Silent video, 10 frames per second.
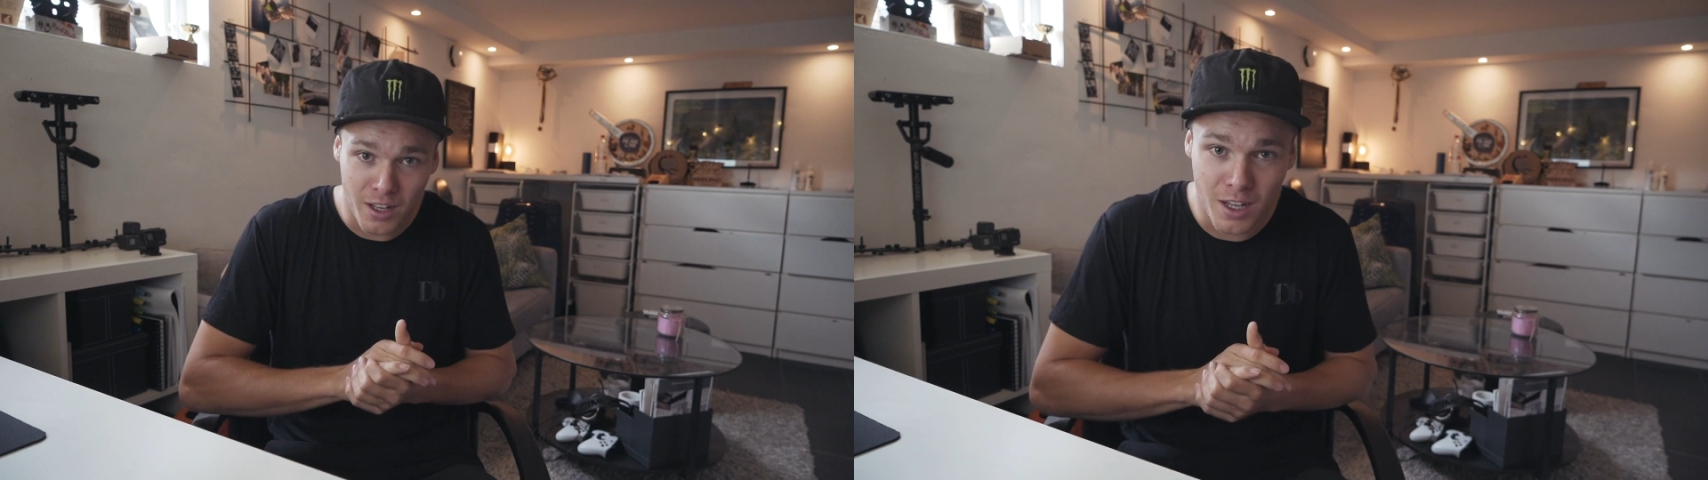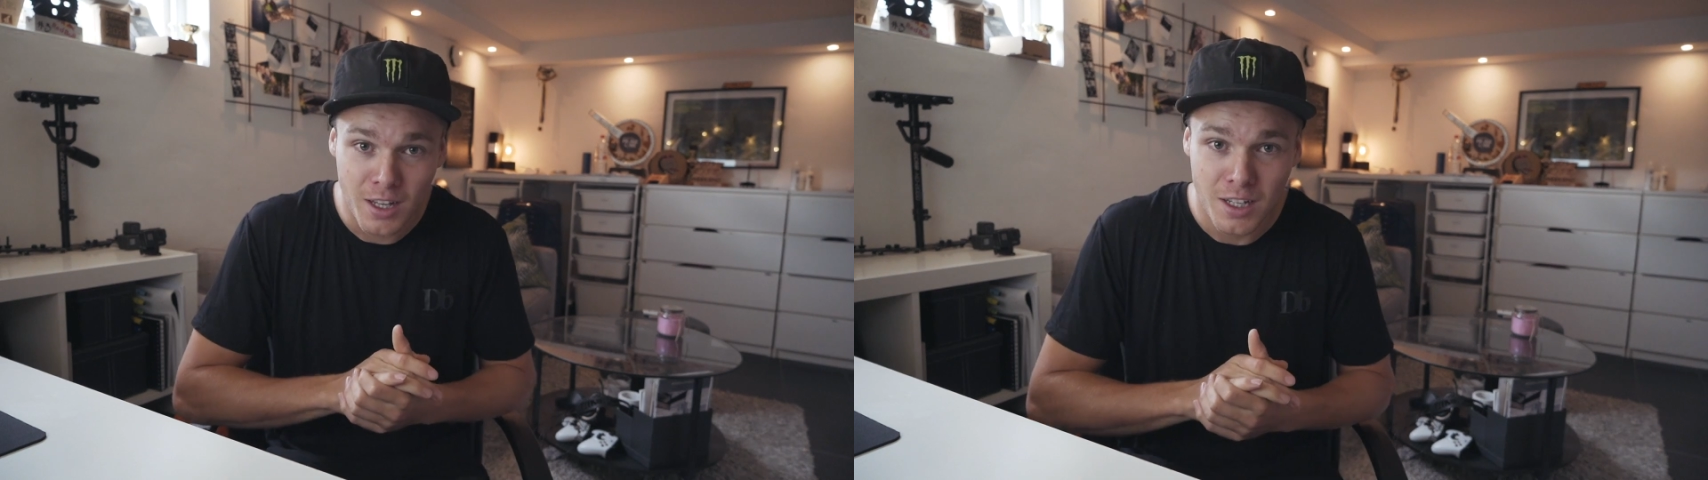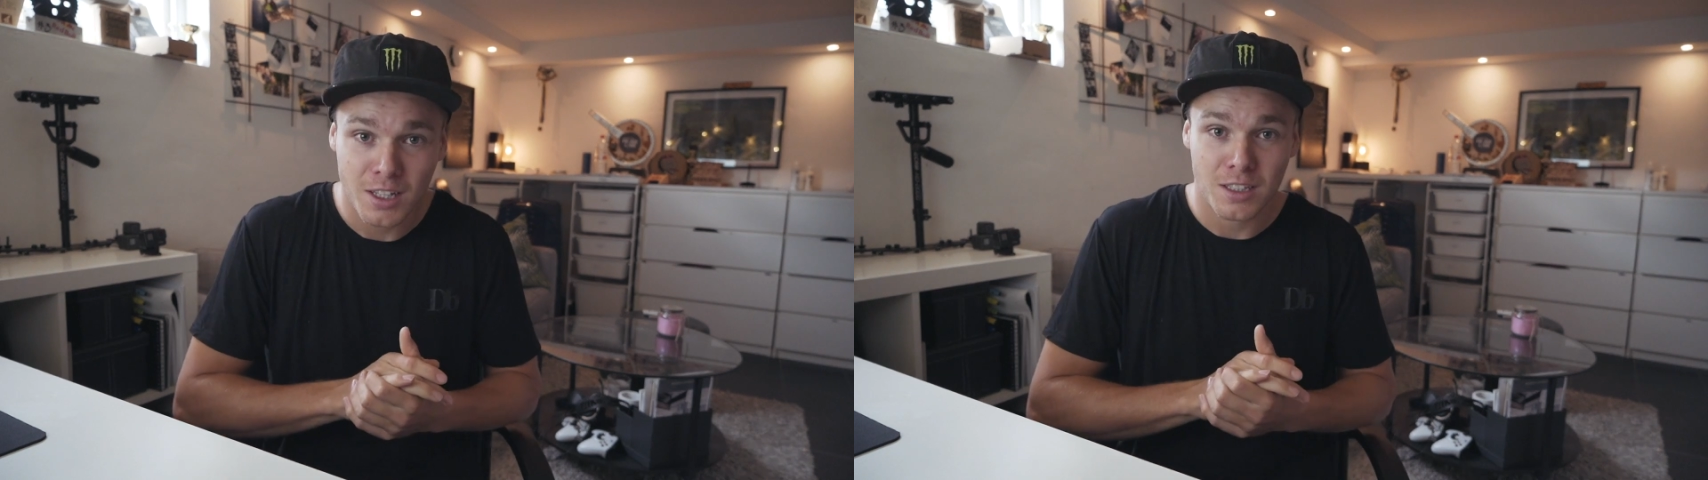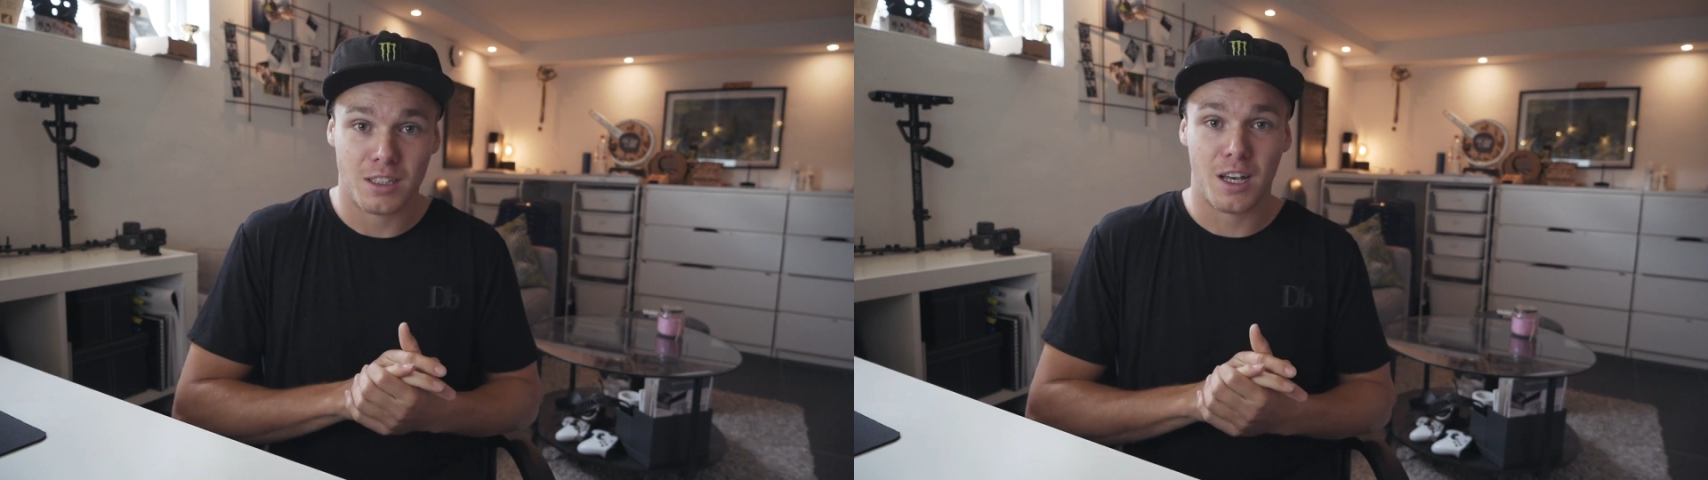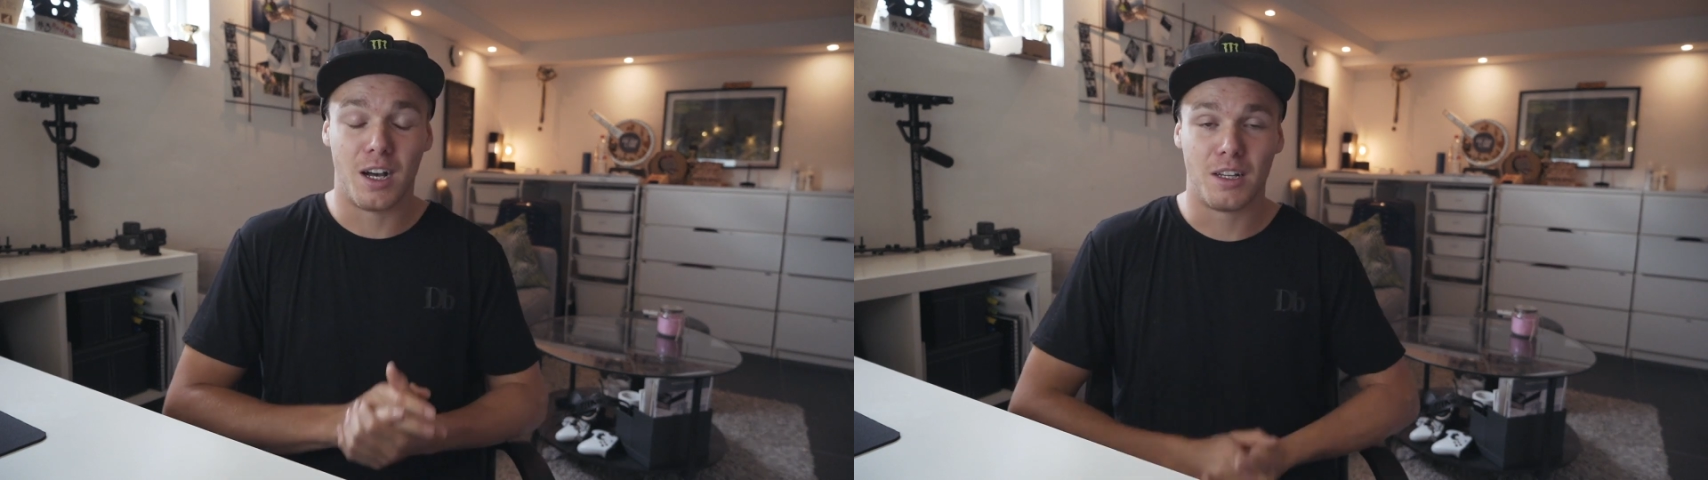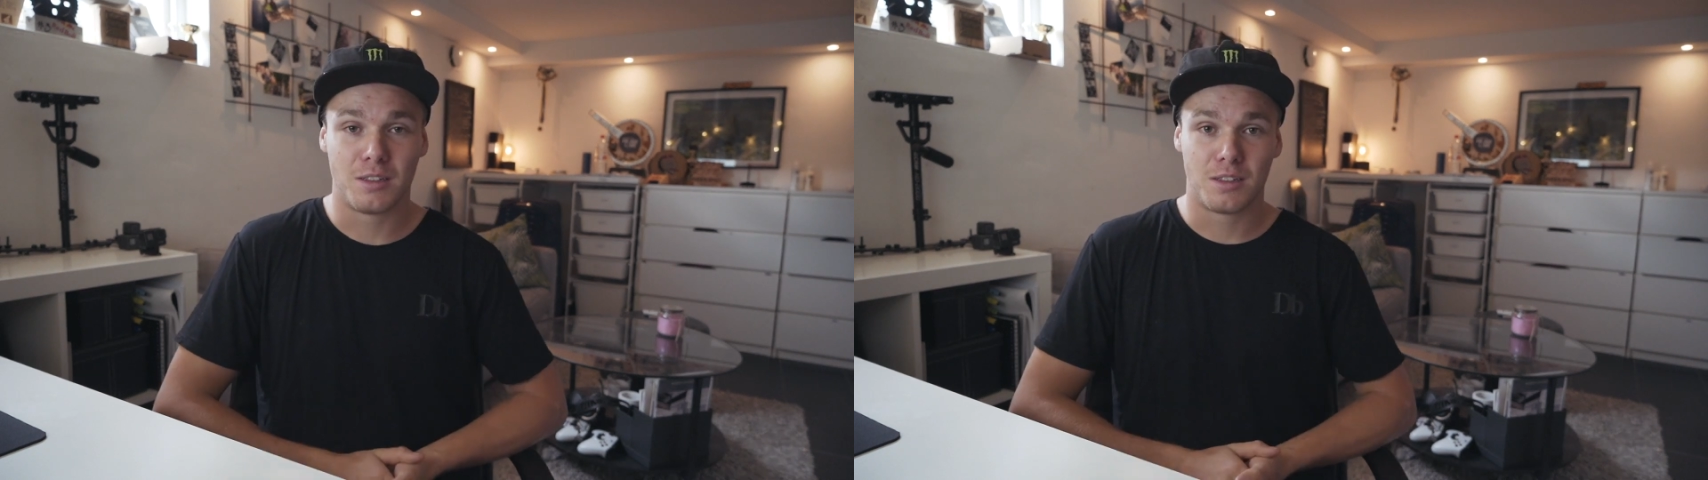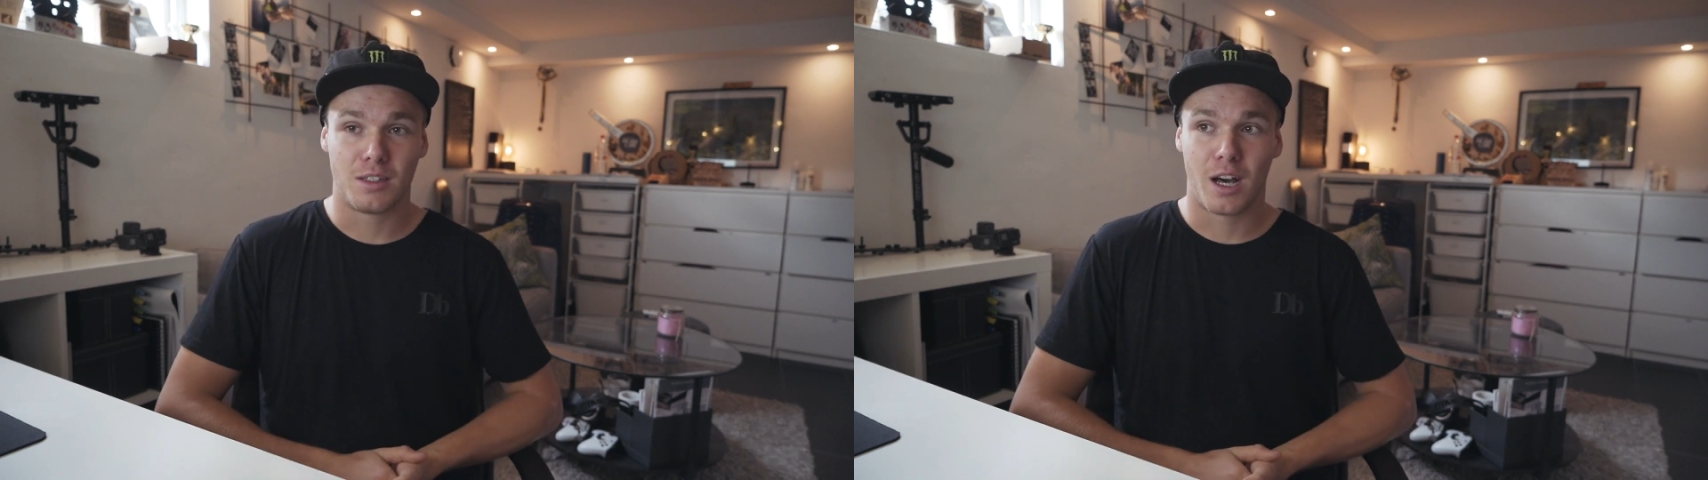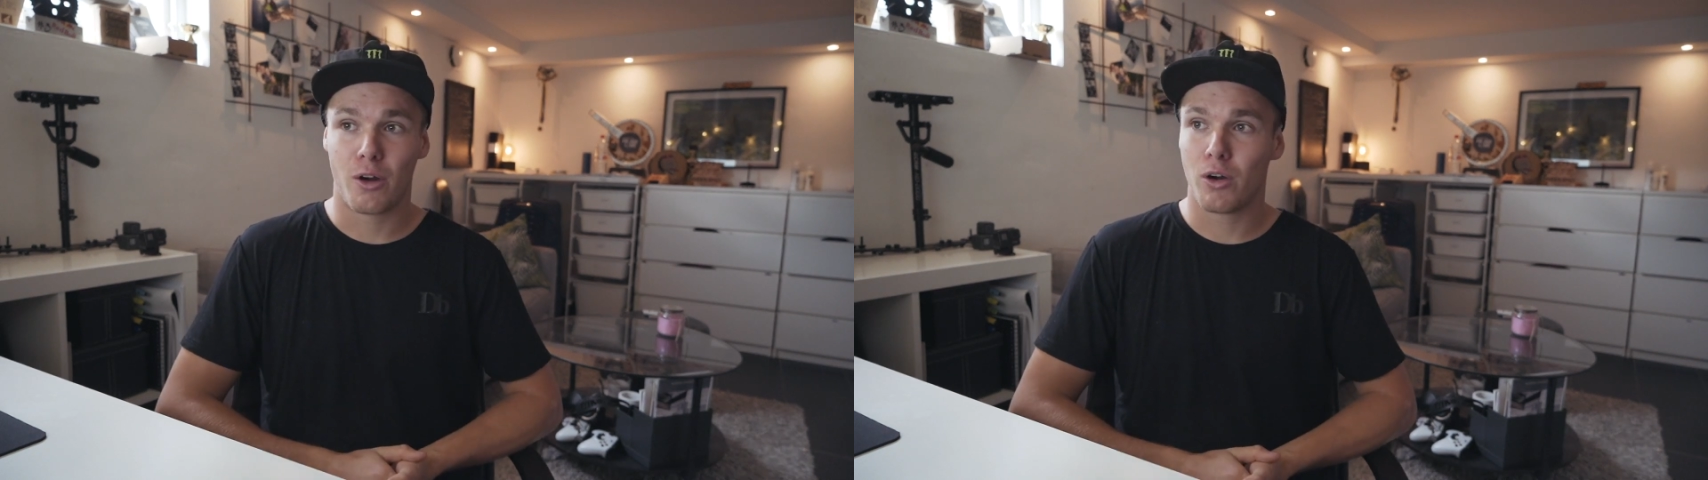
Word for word: uh, yeah, I